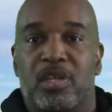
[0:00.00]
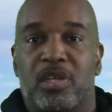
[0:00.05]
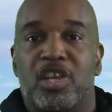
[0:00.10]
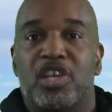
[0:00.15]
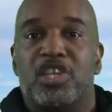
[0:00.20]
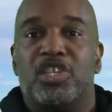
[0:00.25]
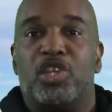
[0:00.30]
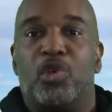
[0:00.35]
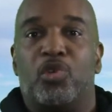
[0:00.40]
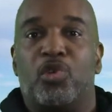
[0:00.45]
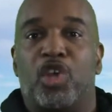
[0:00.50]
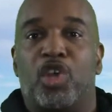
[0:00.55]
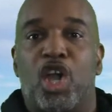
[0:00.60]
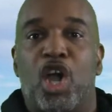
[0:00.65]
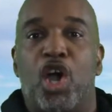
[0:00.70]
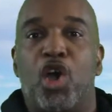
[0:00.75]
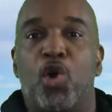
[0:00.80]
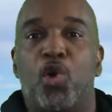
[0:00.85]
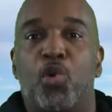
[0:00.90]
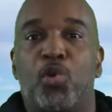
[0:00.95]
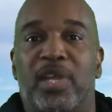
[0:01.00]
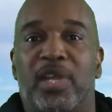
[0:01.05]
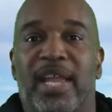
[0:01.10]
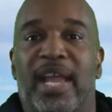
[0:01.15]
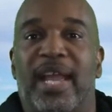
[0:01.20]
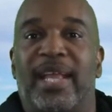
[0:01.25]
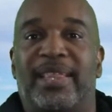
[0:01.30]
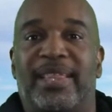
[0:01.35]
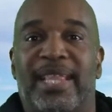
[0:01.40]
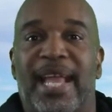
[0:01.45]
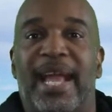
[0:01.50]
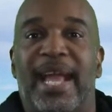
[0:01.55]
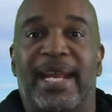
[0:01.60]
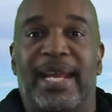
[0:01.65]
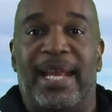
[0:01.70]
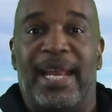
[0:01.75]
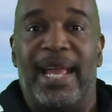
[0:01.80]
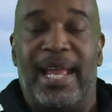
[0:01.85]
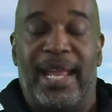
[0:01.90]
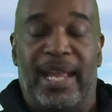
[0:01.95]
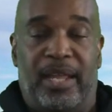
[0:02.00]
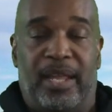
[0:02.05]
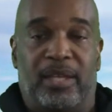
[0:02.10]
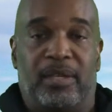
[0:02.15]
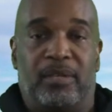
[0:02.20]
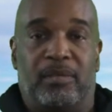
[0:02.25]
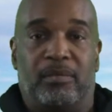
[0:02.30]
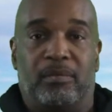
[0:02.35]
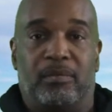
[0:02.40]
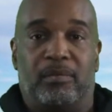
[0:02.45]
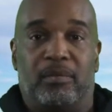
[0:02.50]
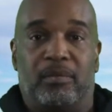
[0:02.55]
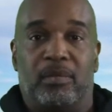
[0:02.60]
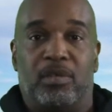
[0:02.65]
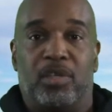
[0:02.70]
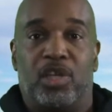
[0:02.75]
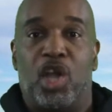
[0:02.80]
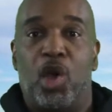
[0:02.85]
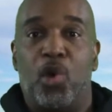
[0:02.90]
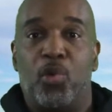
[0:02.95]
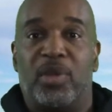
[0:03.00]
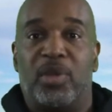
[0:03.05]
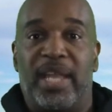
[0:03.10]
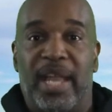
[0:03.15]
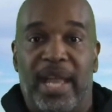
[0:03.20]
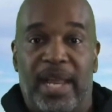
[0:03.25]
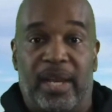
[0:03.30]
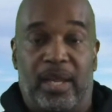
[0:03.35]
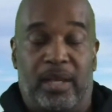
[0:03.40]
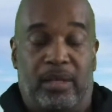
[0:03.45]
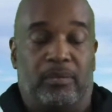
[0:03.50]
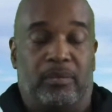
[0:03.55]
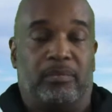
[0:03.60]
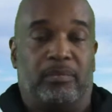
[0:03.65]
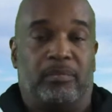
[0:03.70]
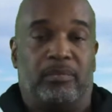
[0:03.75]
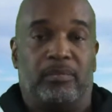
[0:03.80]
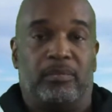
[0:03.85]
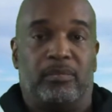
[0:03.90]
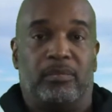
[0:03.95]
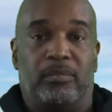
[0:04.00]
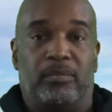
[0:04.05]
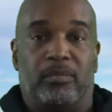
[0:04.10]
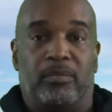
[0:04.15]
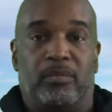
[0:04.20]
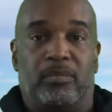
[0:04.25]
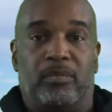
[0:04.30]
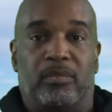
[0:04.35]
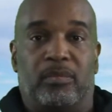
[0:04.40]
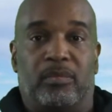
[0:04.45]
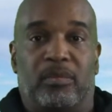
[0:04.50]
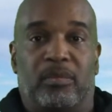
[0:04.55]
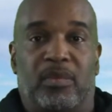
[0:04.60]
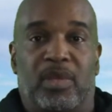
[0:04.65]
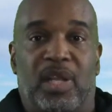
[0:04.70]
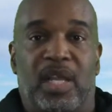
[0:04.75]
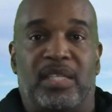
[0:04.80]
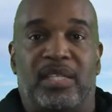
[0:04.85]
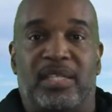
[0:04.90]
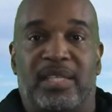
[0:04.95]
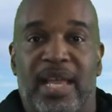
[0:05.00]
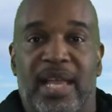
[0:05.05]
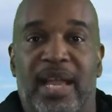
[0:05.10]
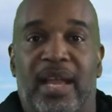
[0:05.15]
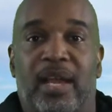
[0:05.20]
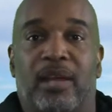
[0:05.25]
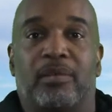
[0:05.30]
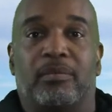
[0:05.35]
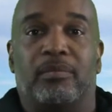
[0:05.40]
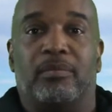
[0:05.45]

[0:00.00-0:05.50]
So go get that land. Go get it. It's there.